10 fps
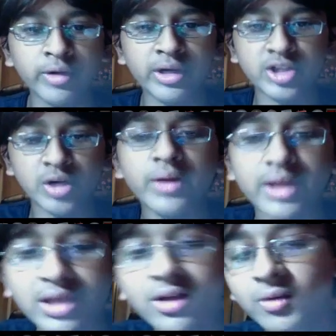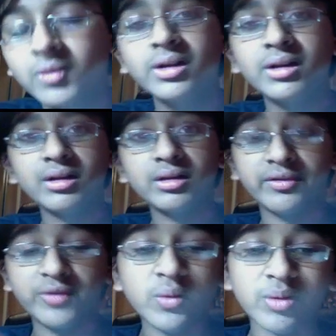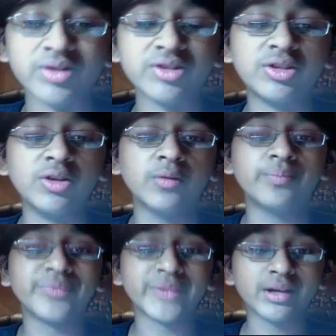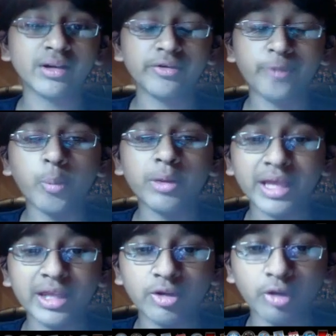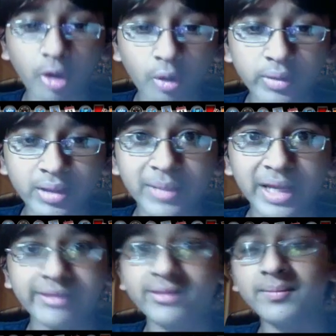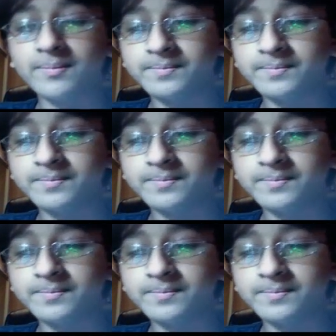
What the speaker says: Showing you, the viewers, to formulate your own commands.